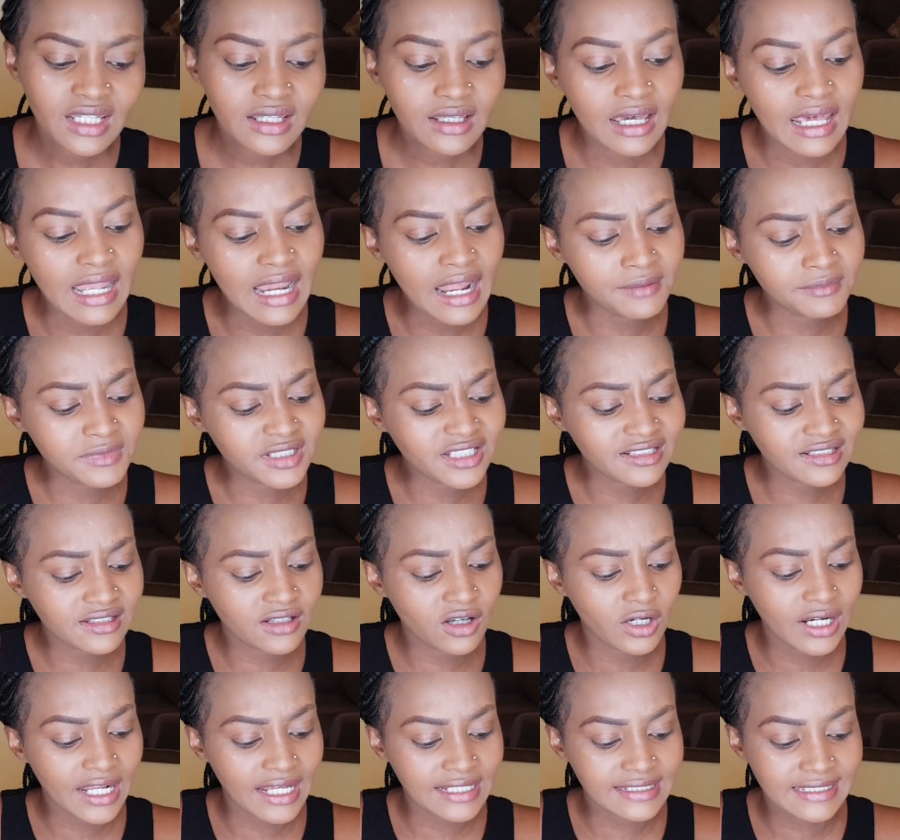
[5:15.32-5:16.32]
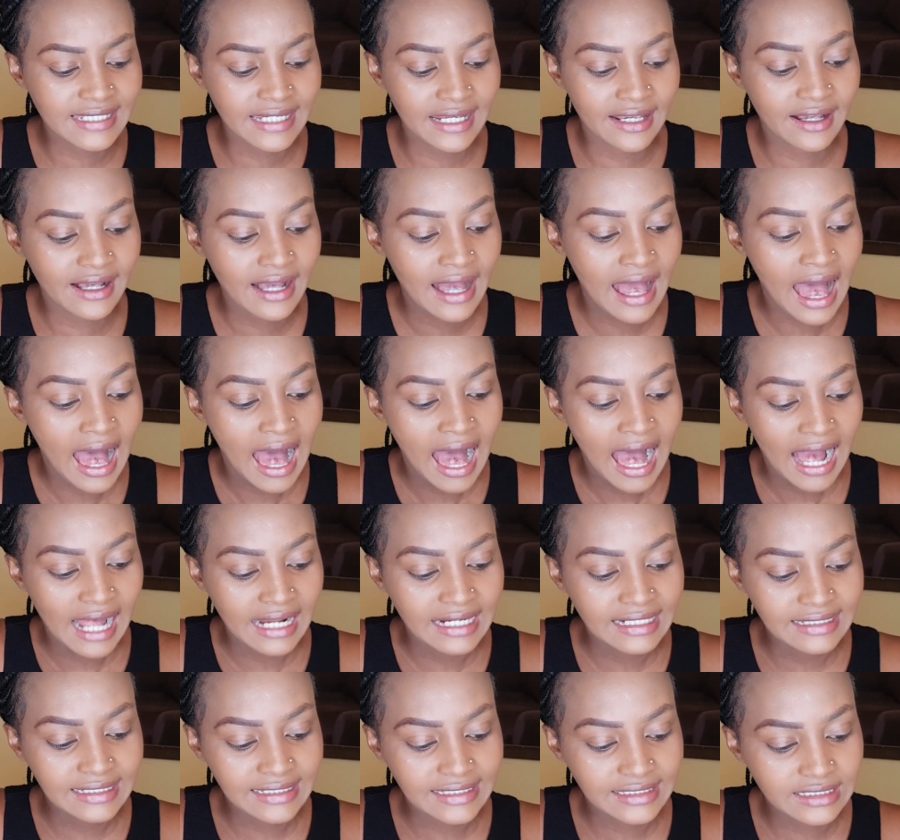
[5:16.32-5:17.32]
and I'm just gonna take a
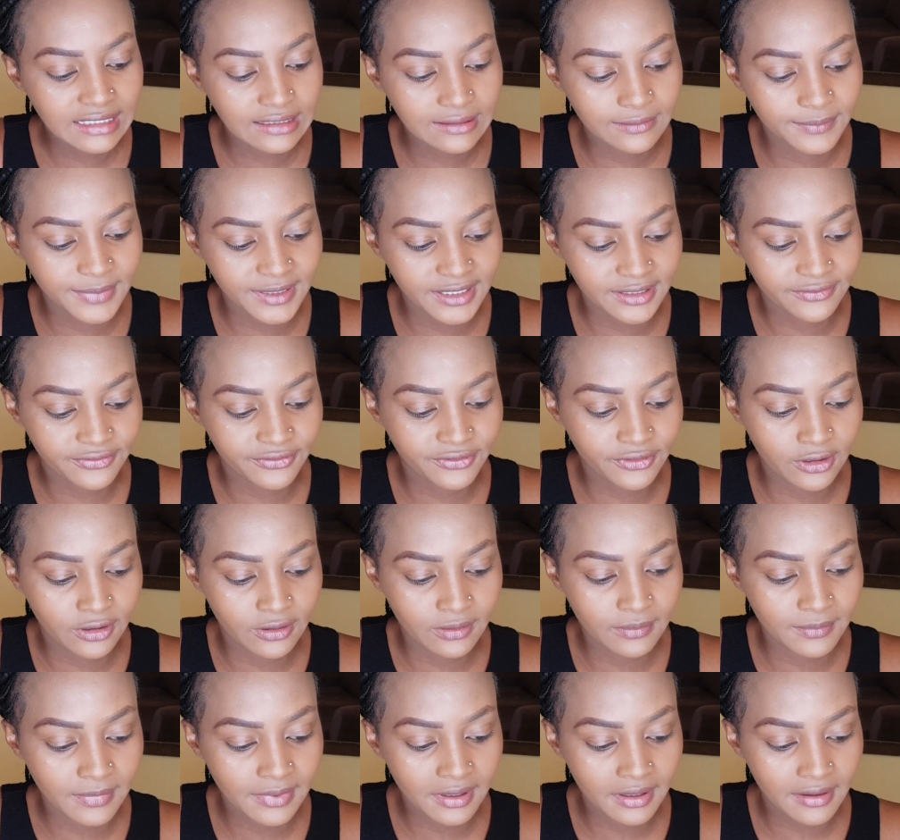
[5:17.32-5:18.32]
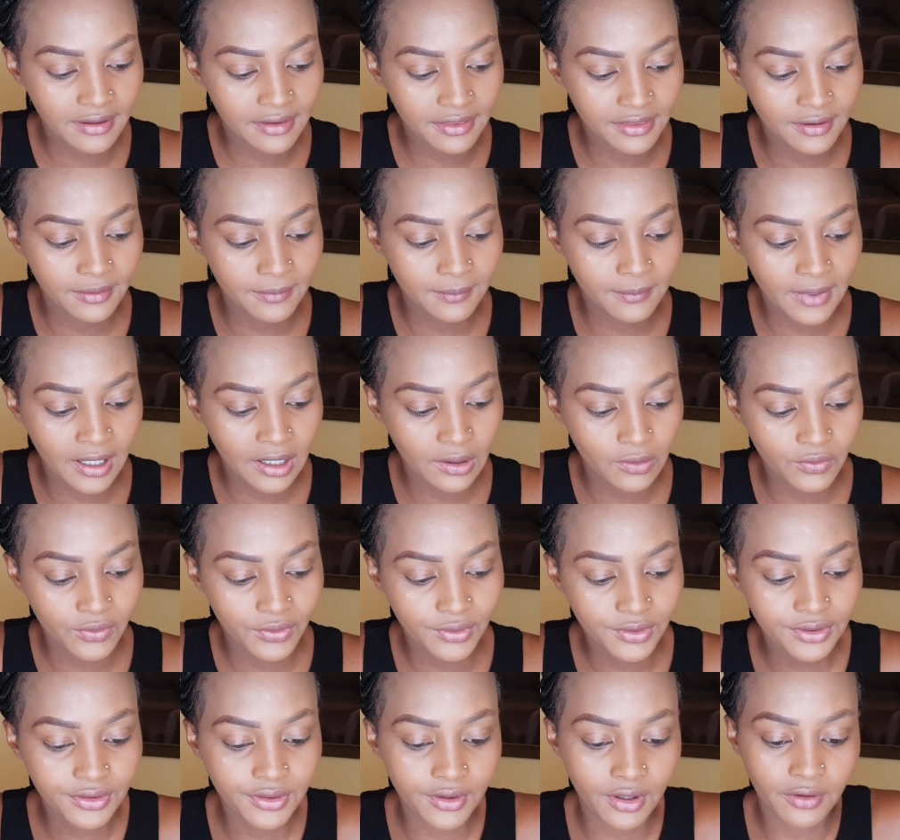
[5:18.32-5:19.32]
little bit from the mouth
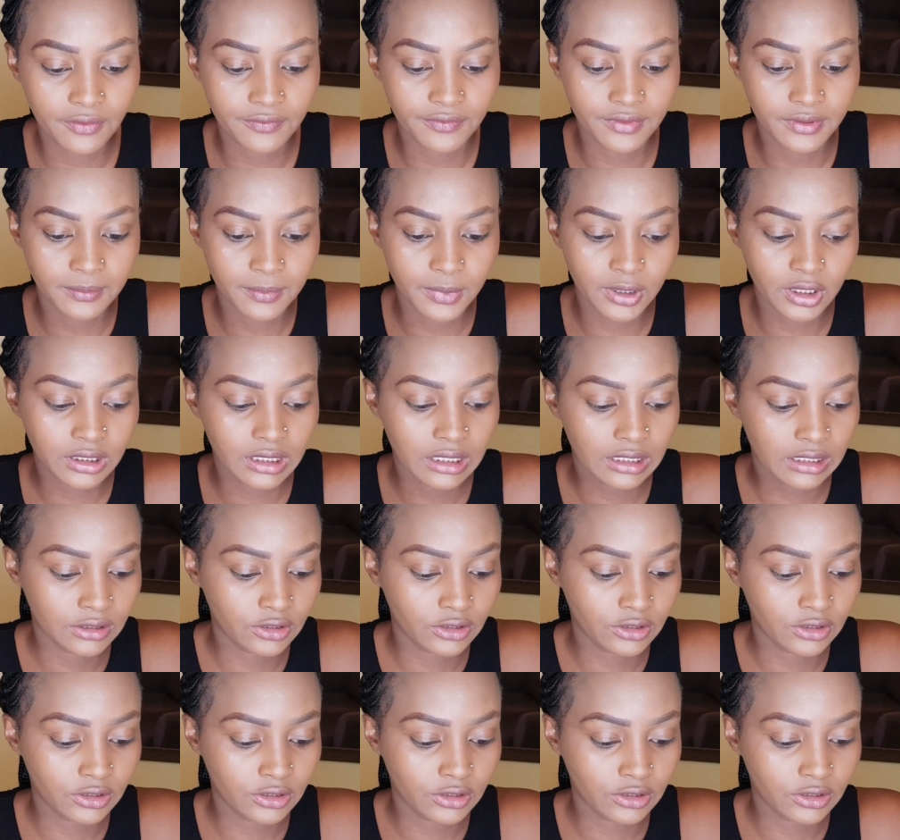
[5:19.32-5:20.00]
of the bottle,